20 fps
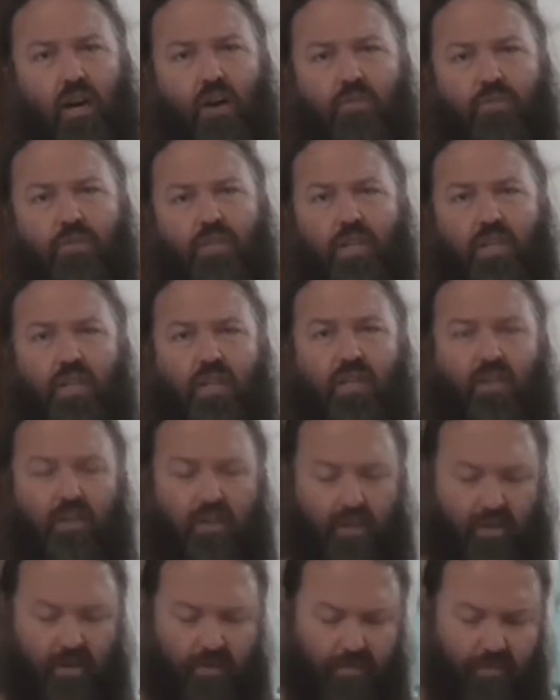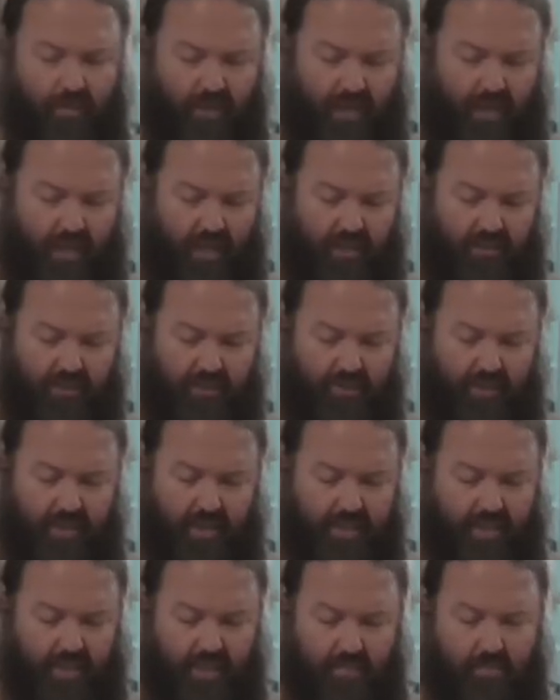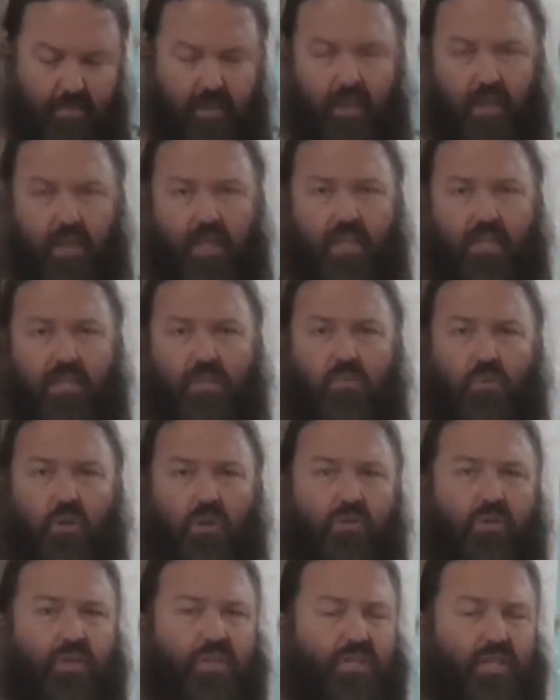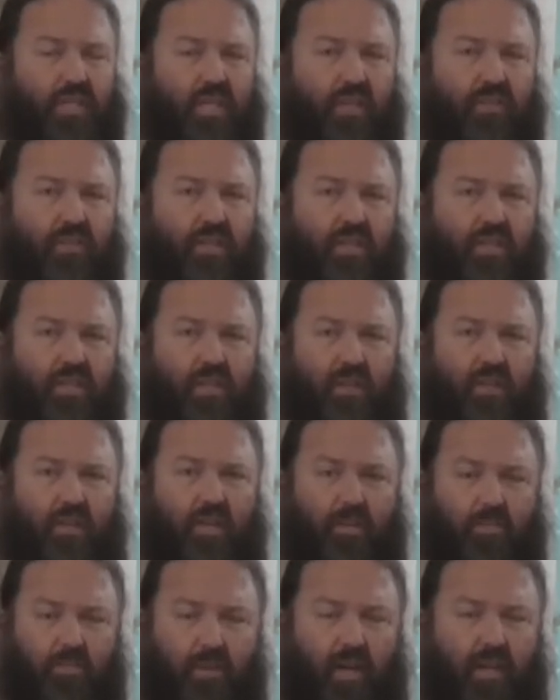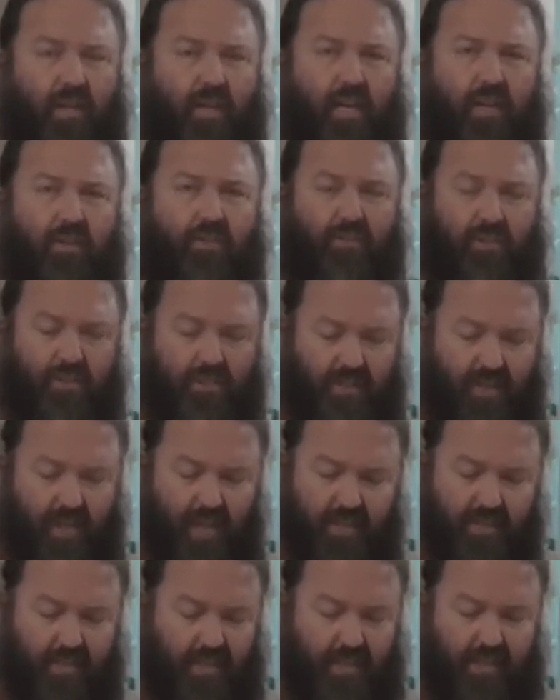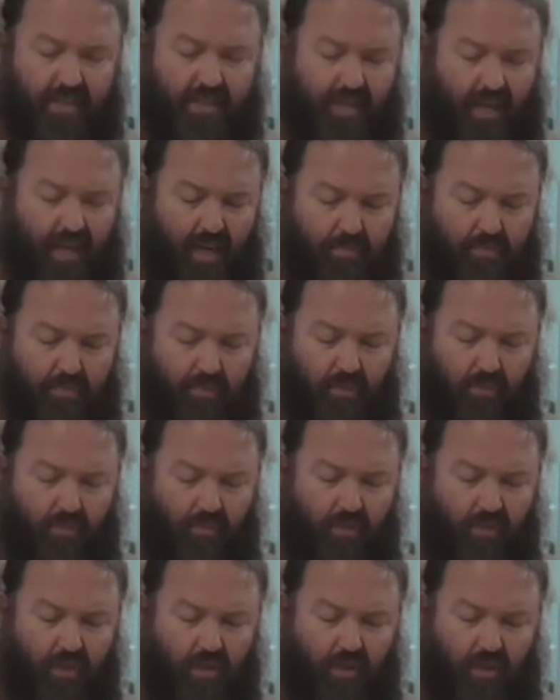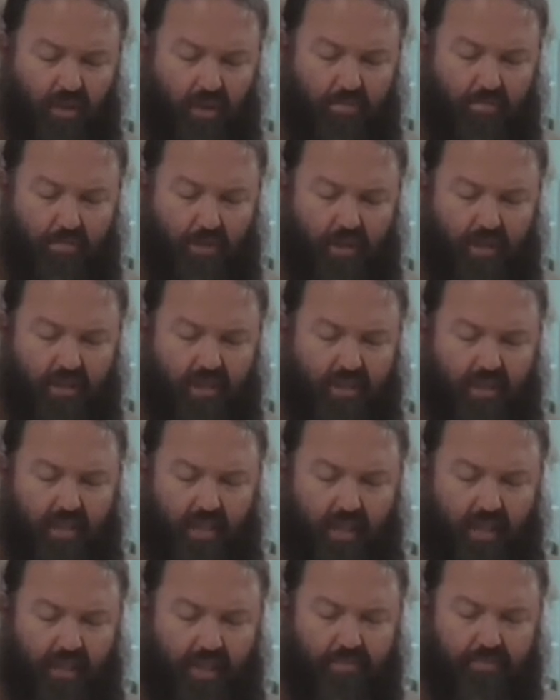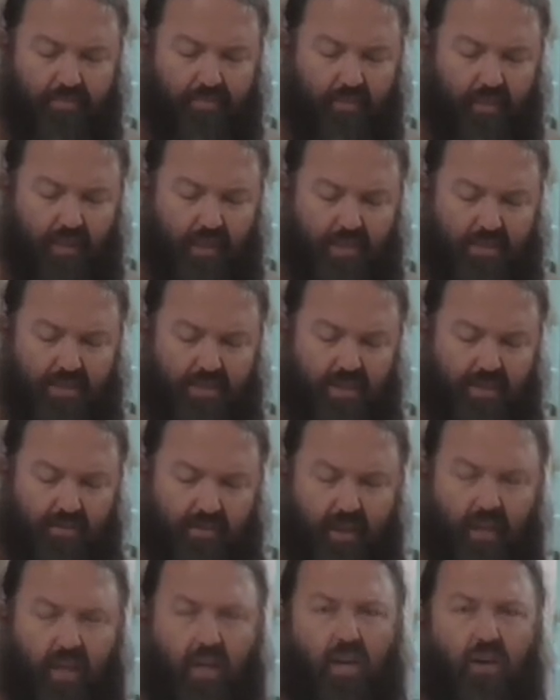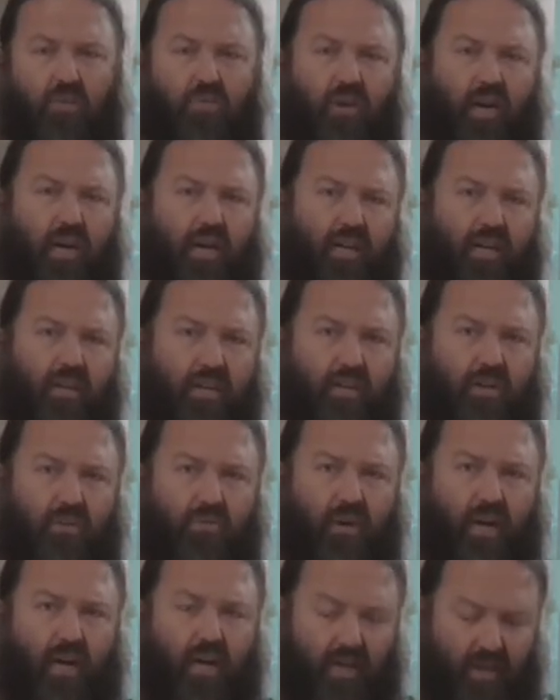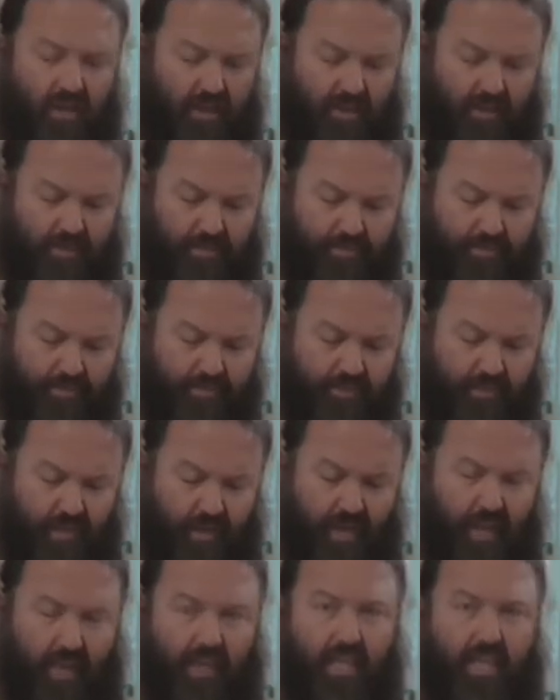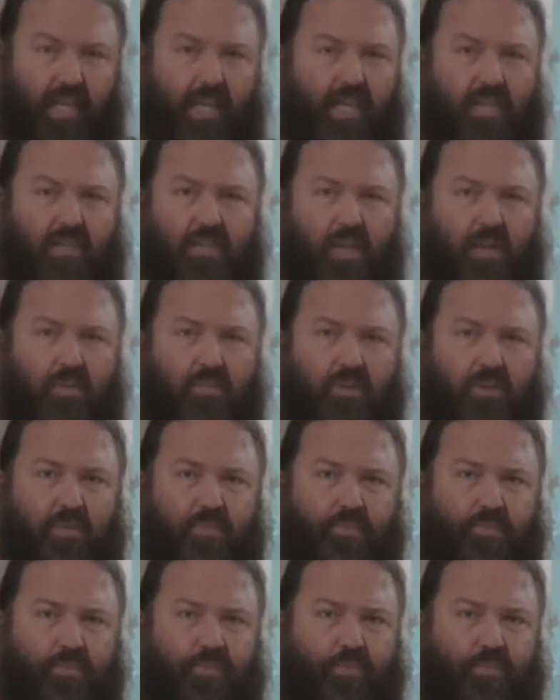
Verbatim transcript: of the countries in the Middle East were Christian at this time, and just as an example, modern day Syria, Iran, Iraq and Egypt